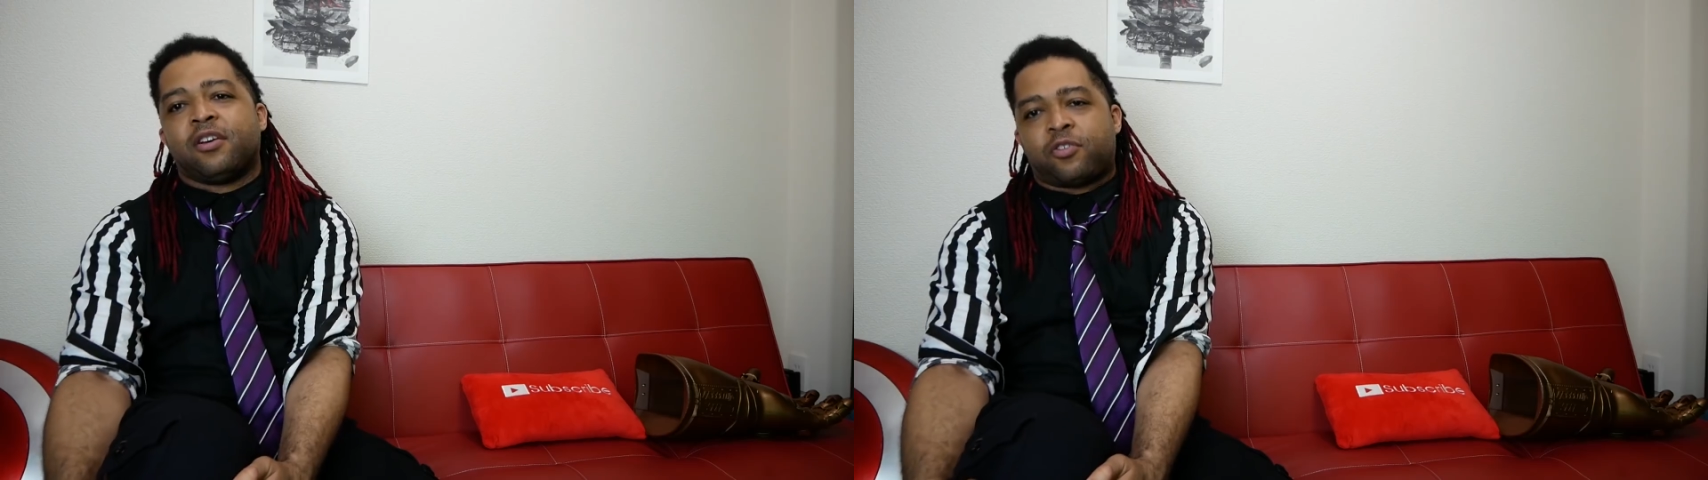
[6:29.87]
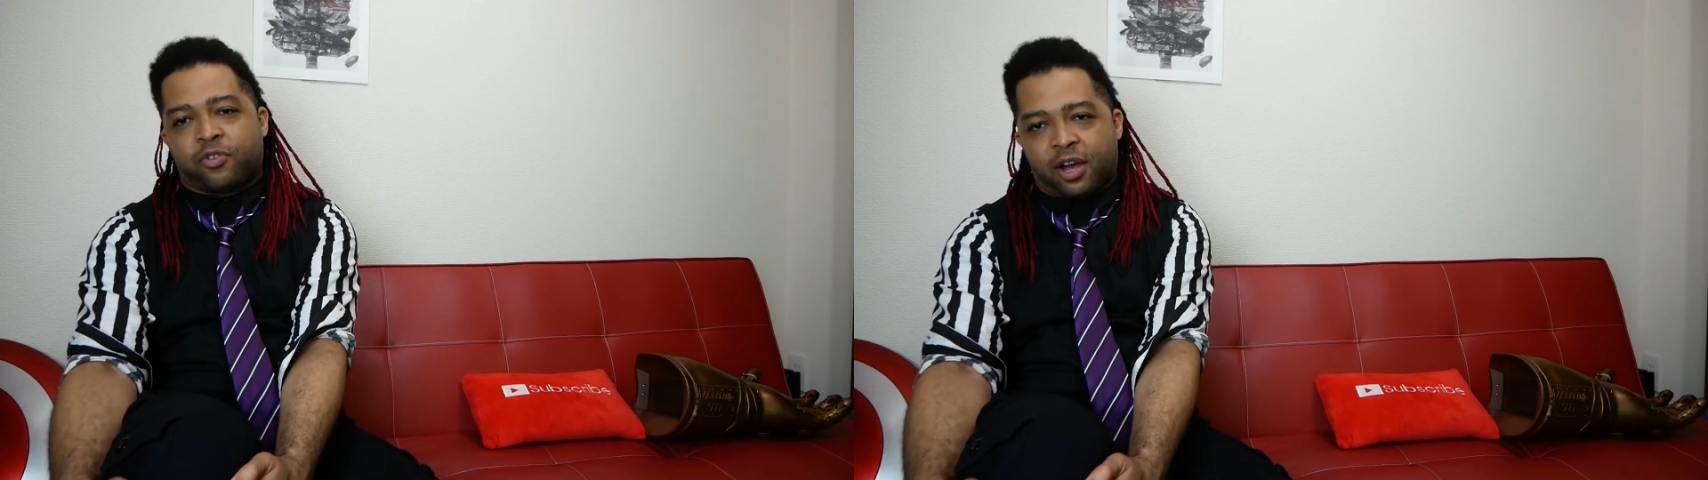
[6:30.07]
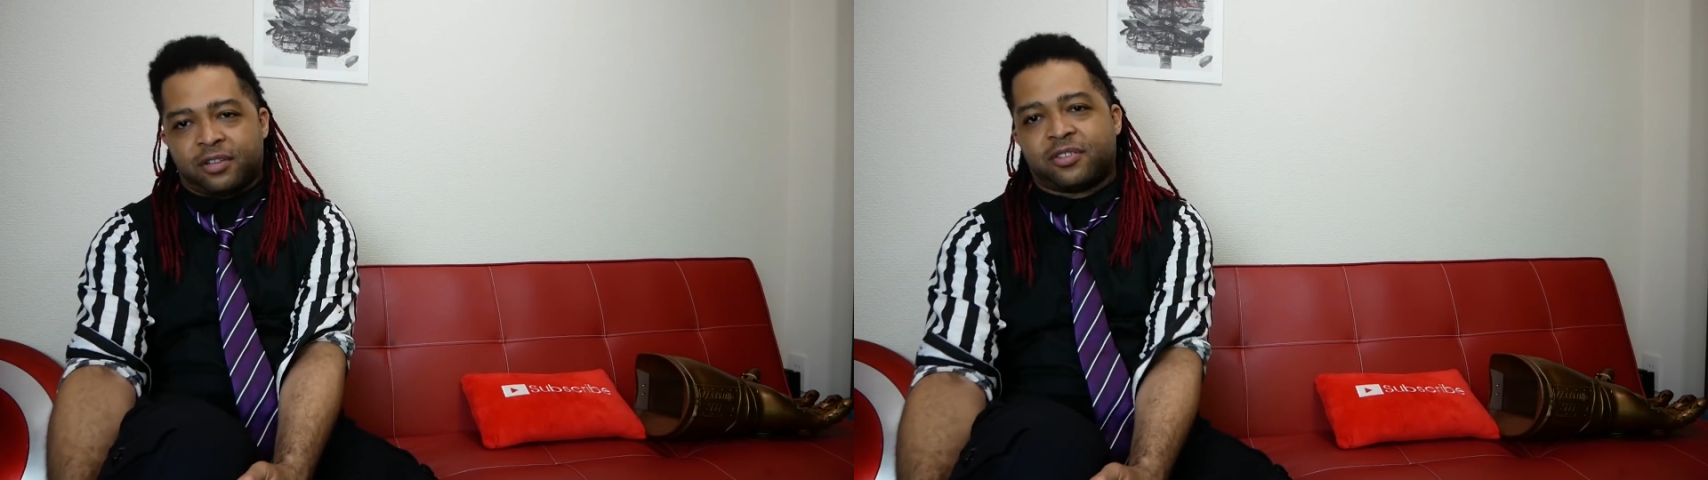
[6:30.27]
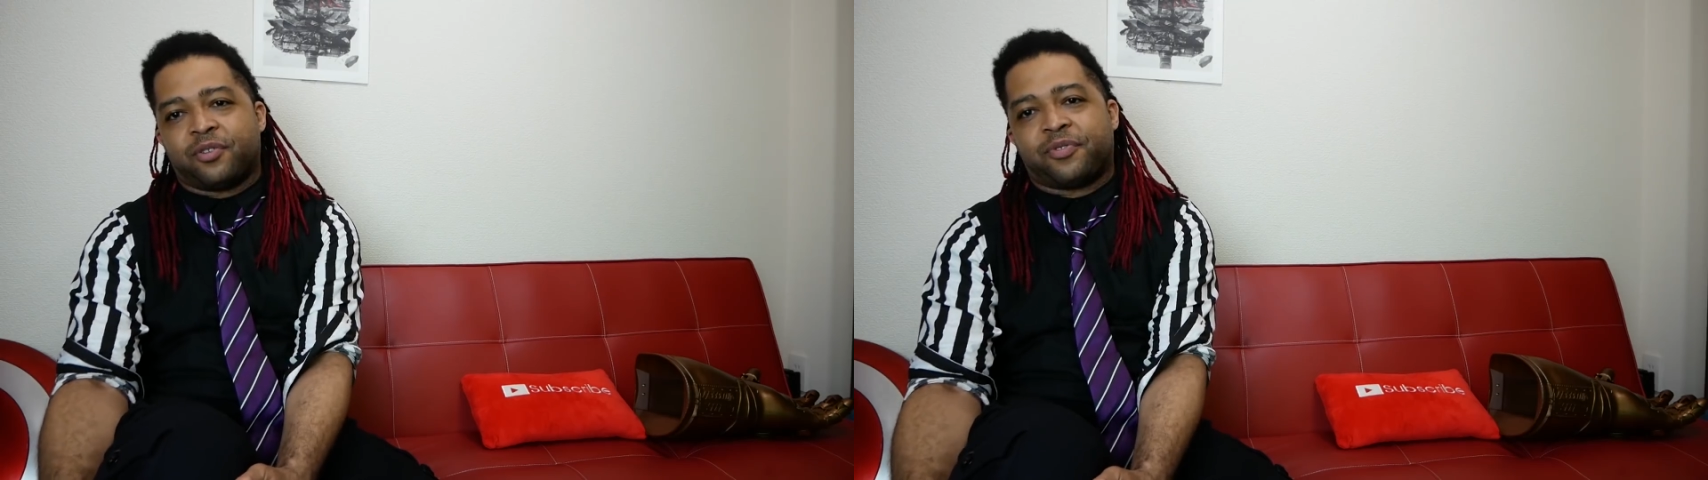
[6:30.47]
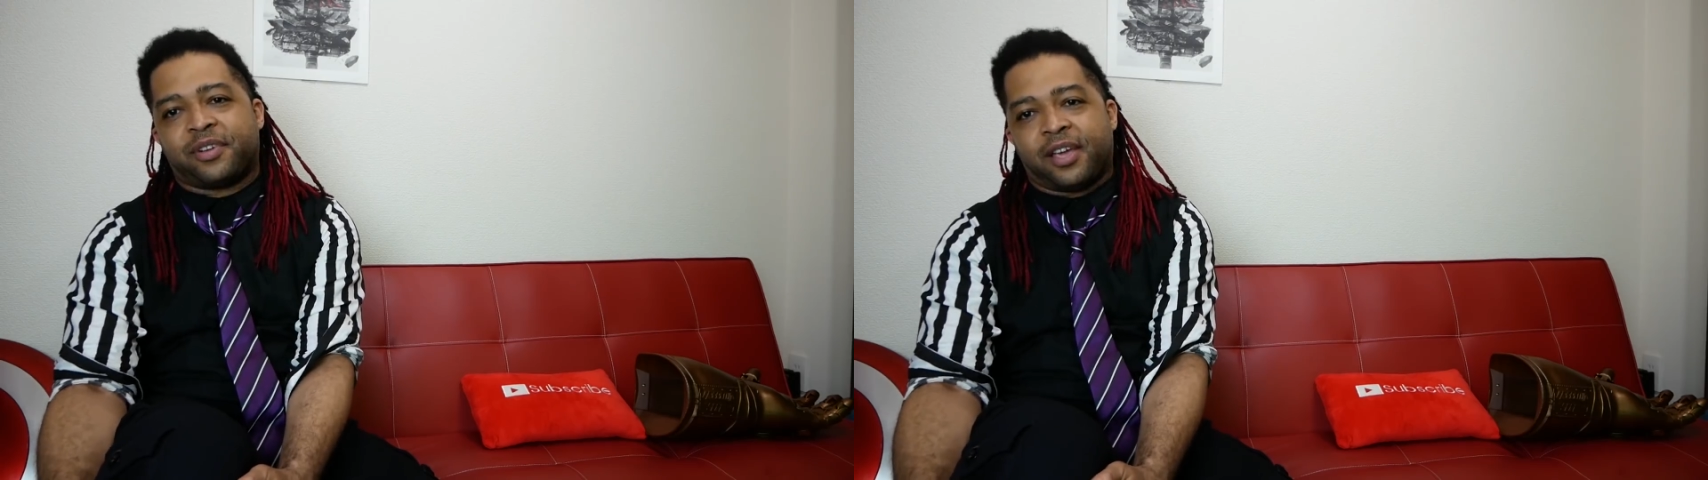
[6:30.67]

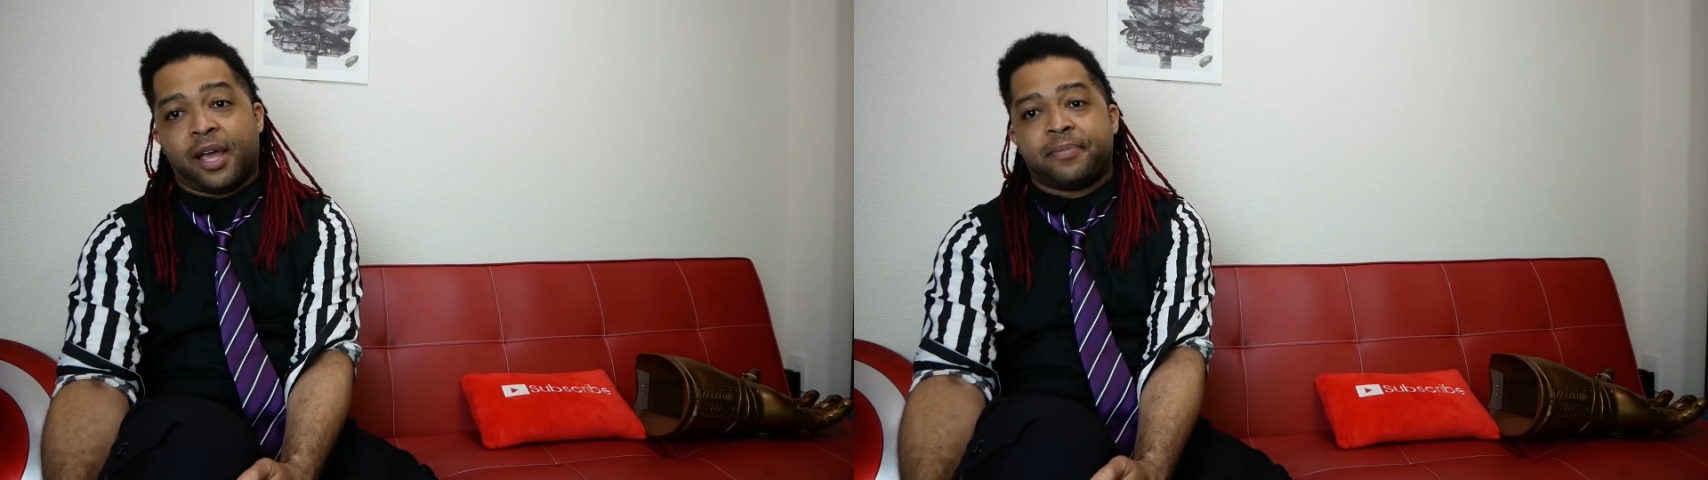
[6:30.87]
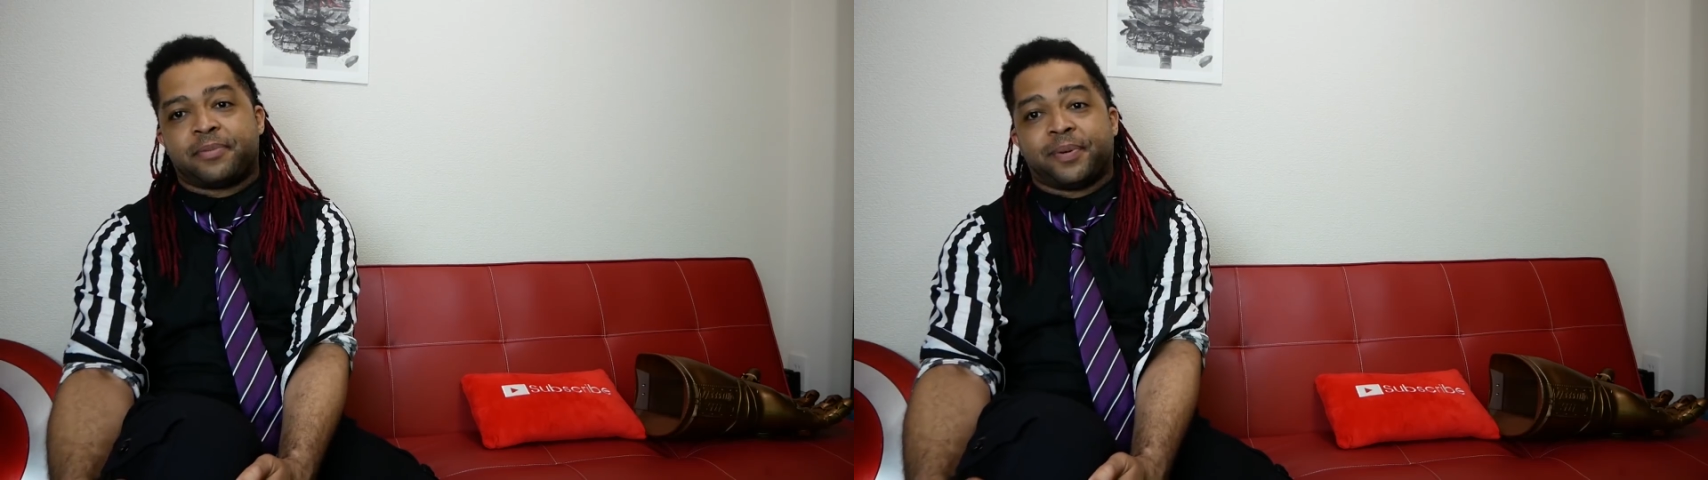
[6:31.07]
crossover games